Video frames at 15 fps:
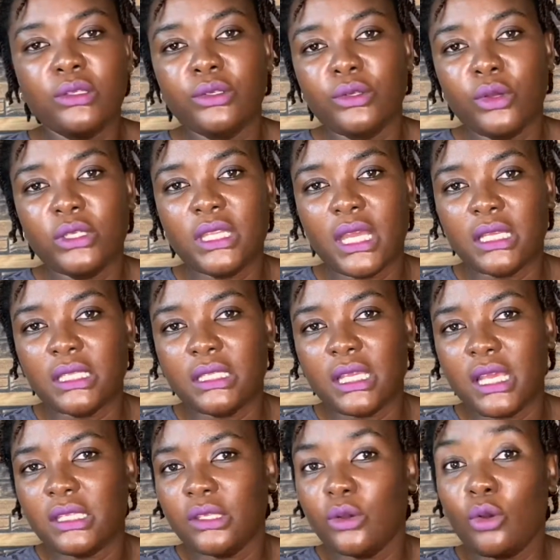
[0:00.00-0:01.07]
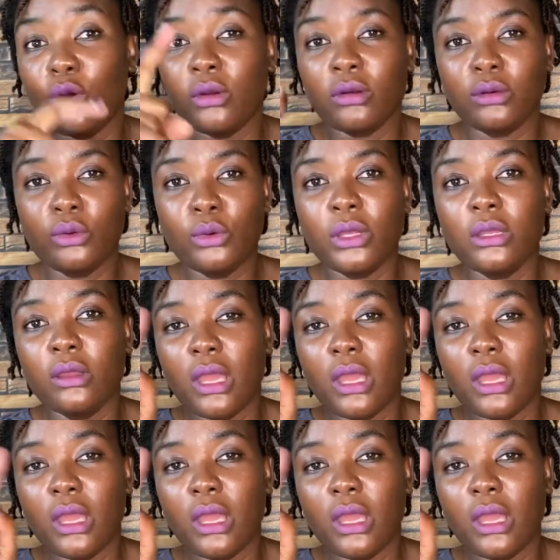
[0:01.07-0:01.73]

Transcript: not exercising or doing